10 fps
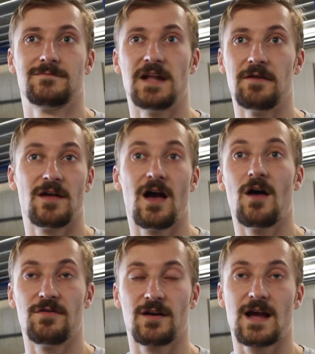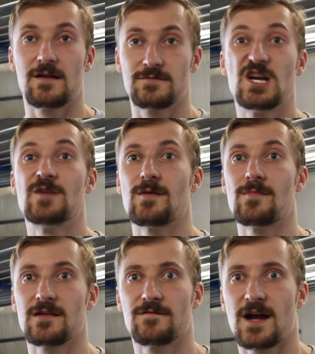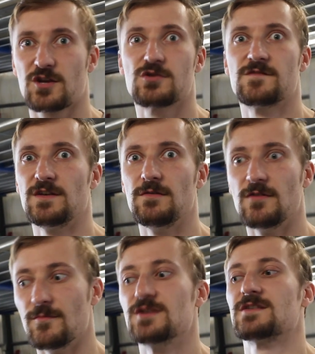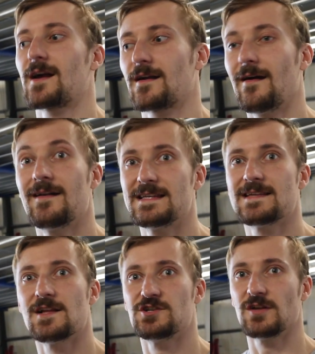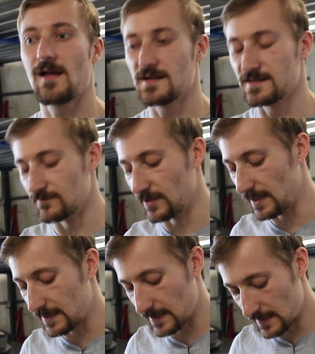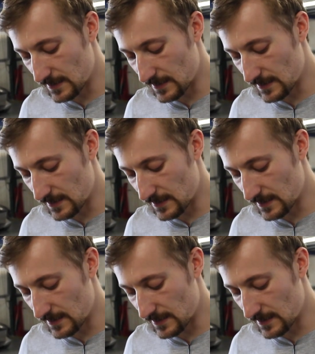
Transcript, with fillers: you know, the kind of turbo manufacturers view them, as like an essential item, really.